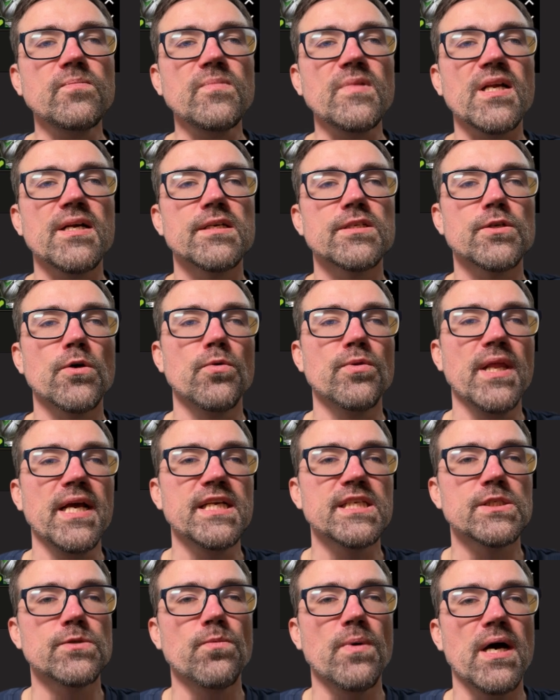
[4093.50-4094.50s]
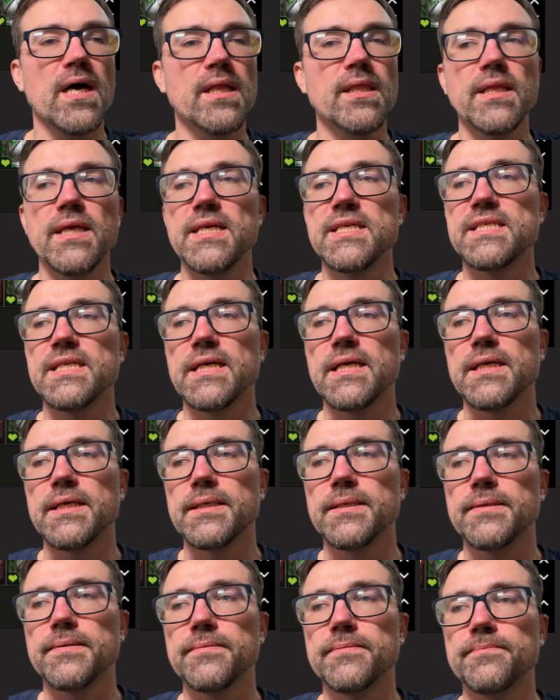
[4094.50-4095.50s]
So next one is
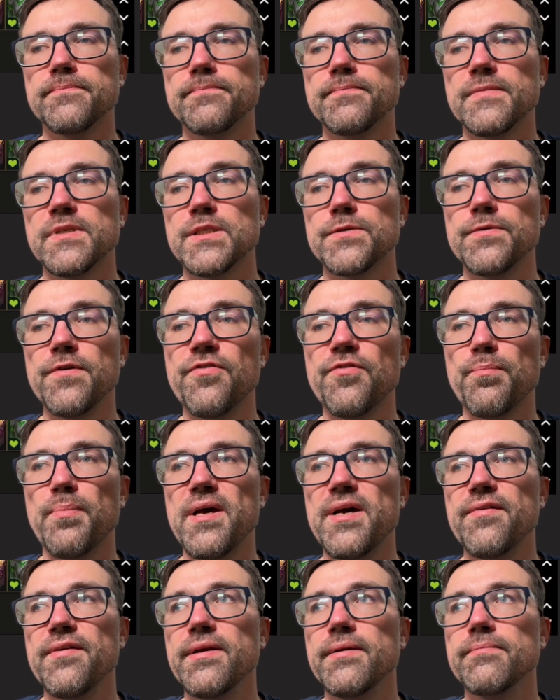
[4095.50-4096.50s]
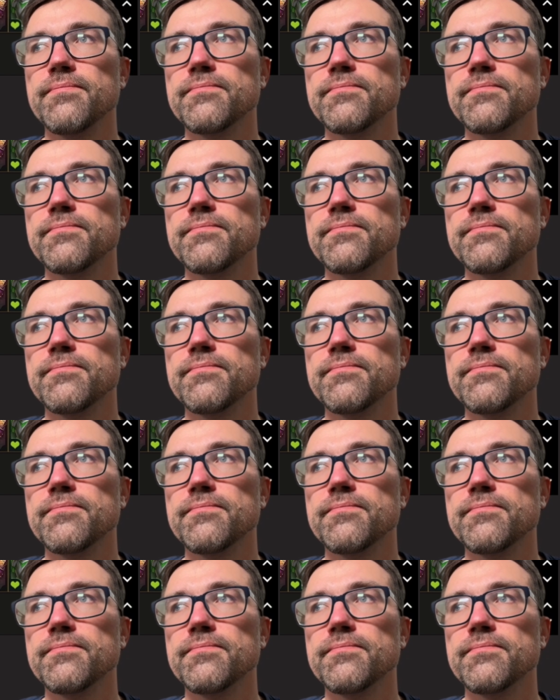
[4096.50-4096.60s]
Swift Parry.